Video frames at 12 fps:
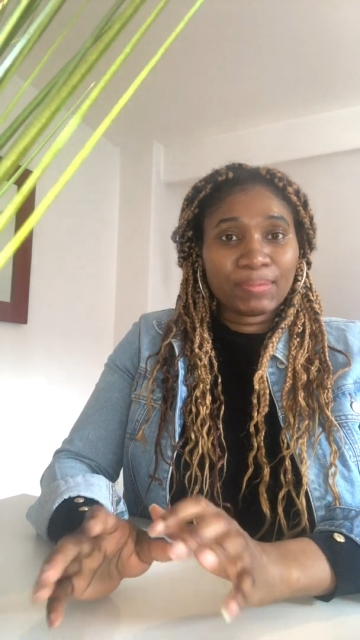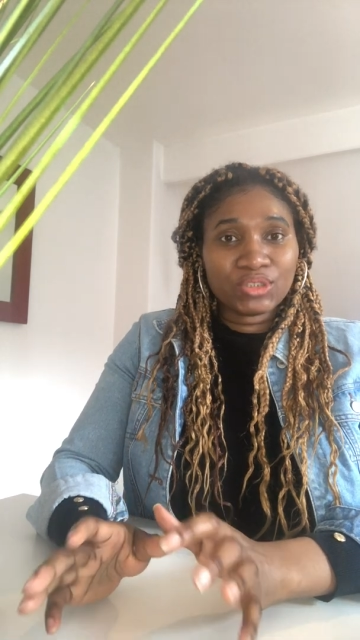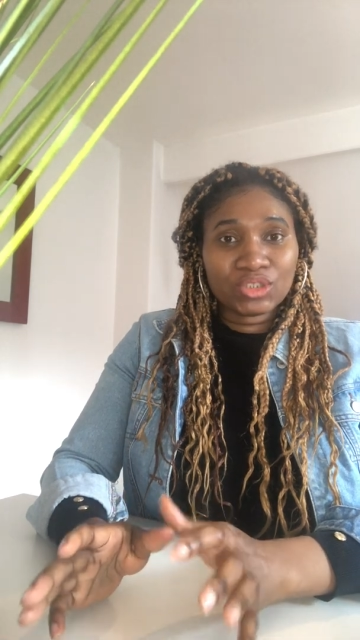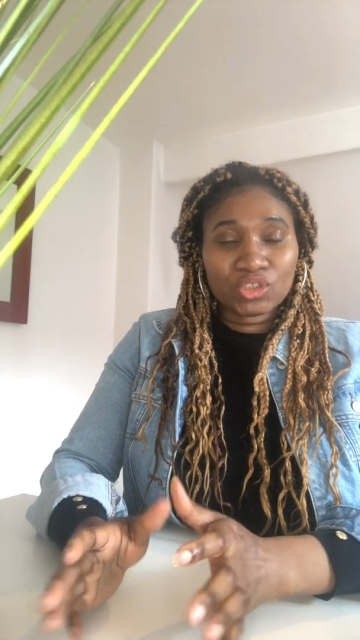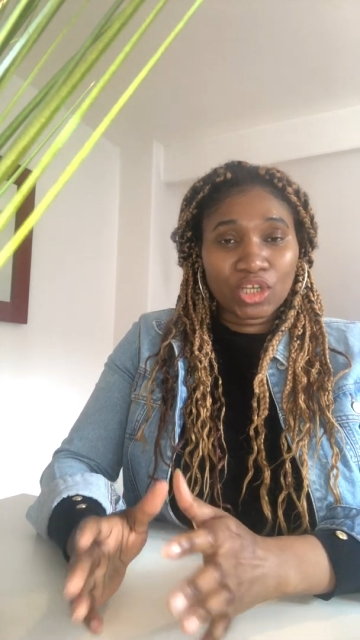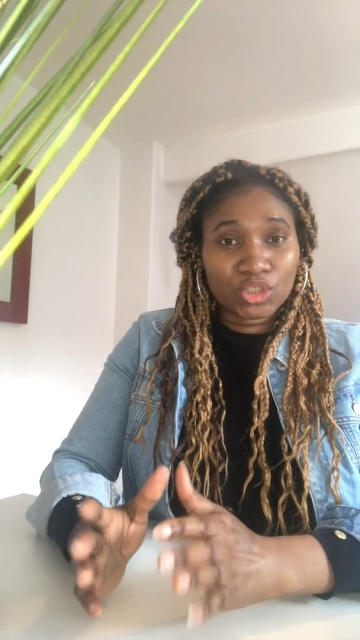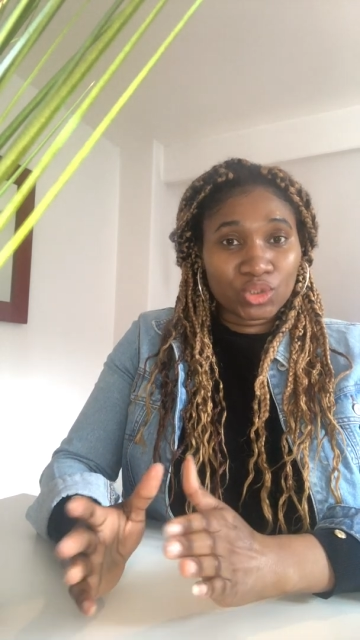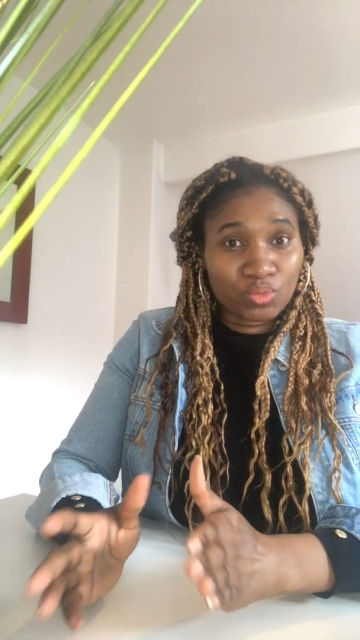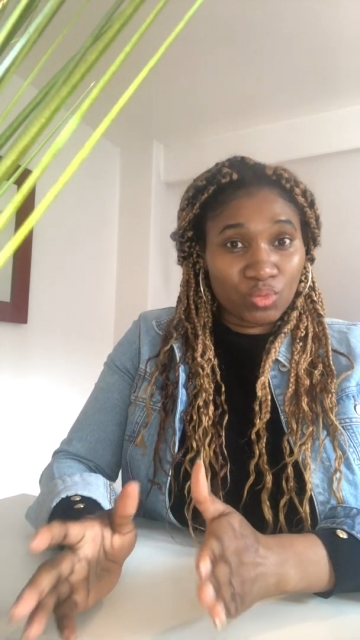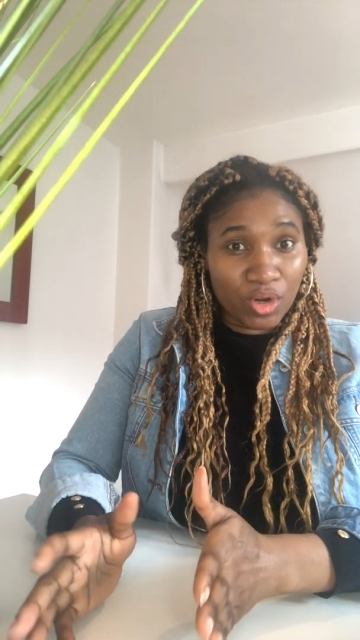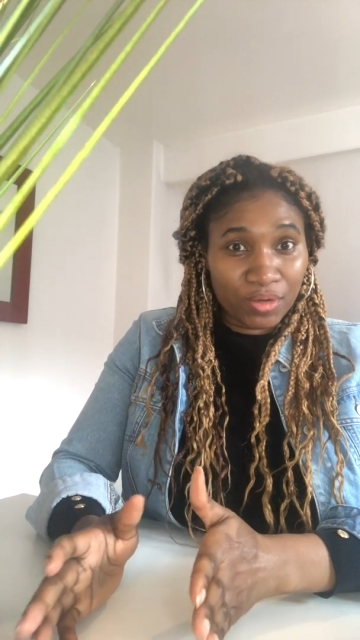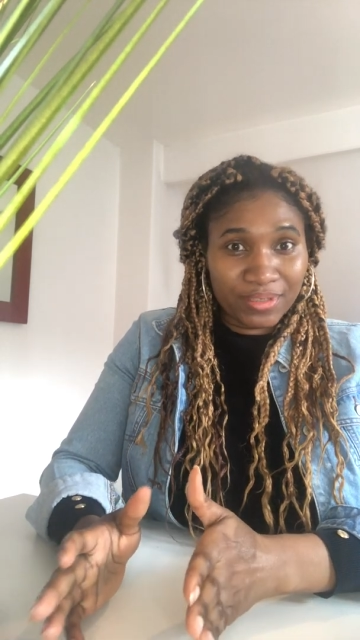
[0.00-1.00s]
start to
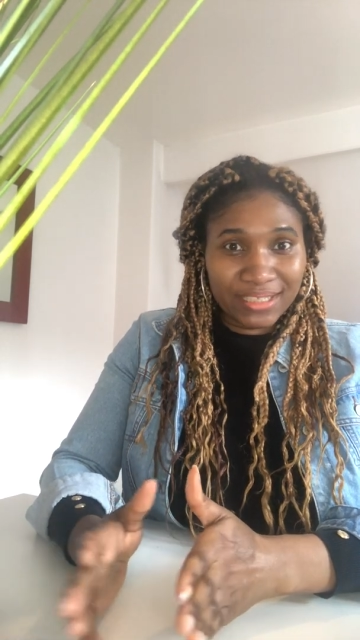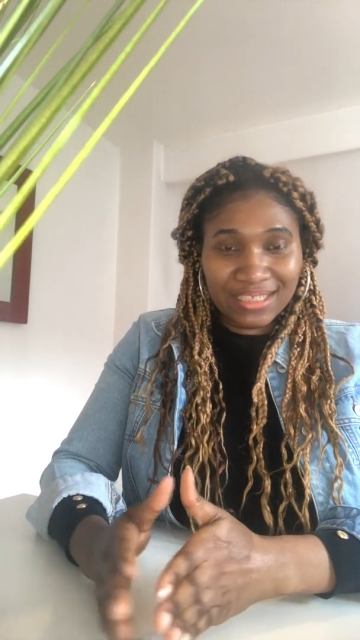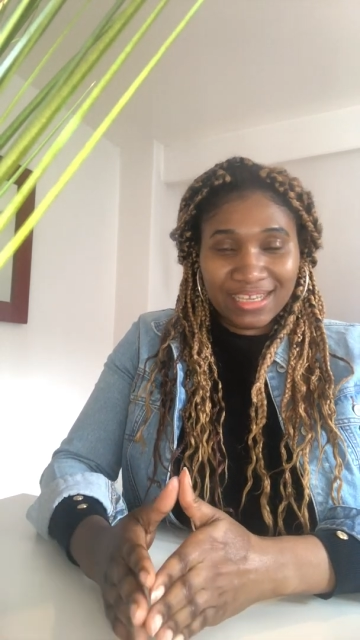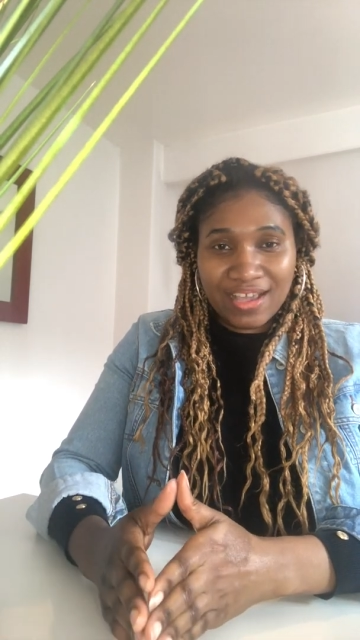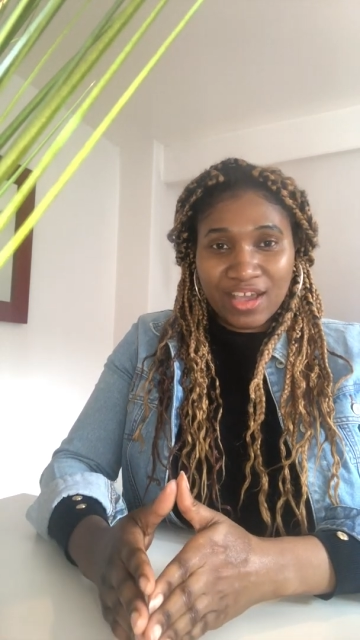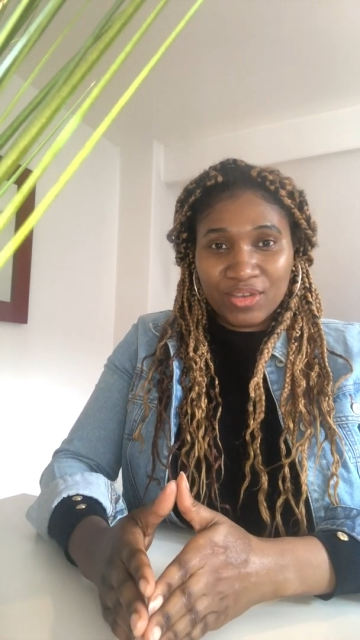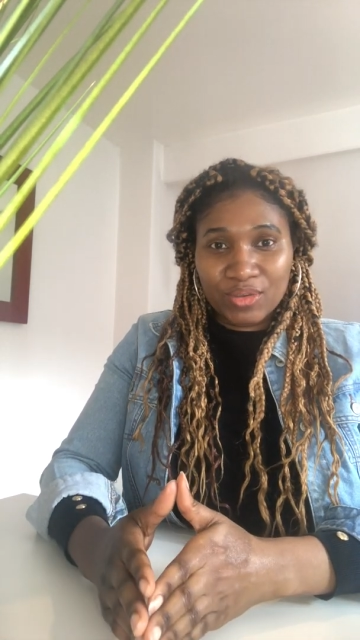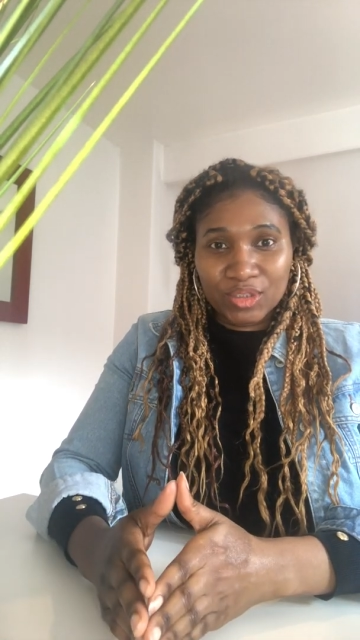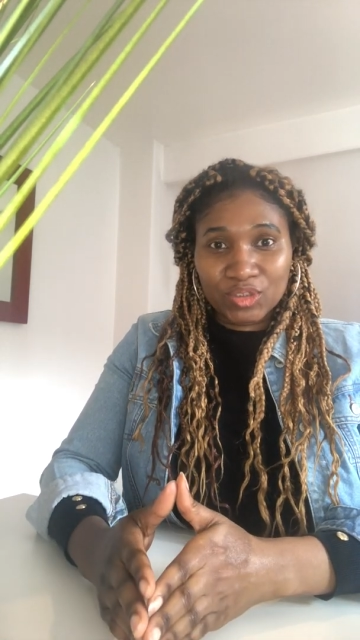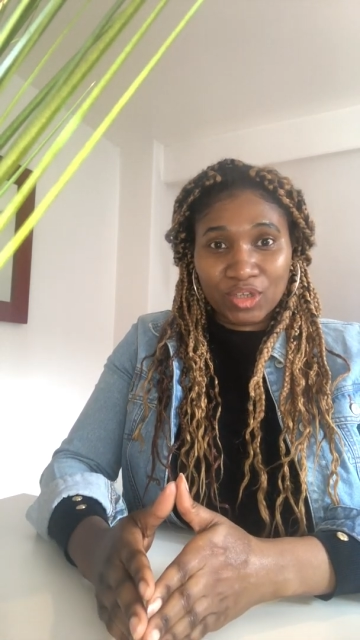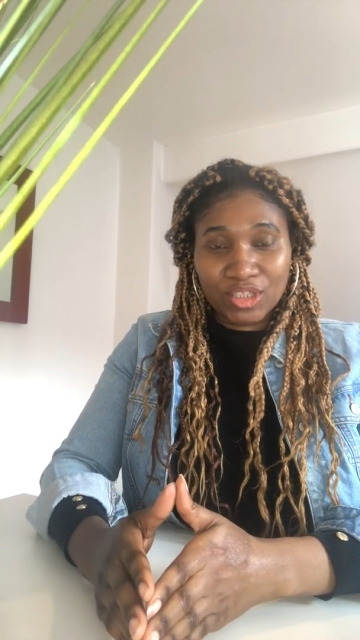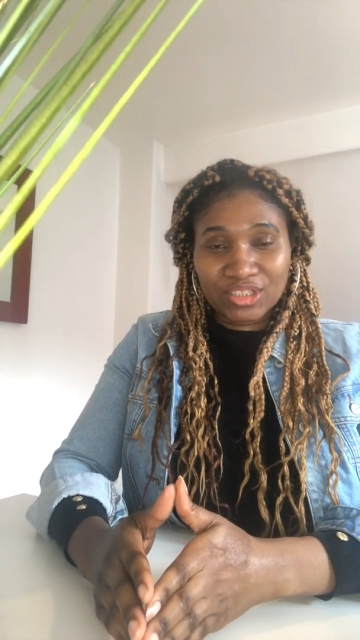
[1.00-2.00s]
worry, you start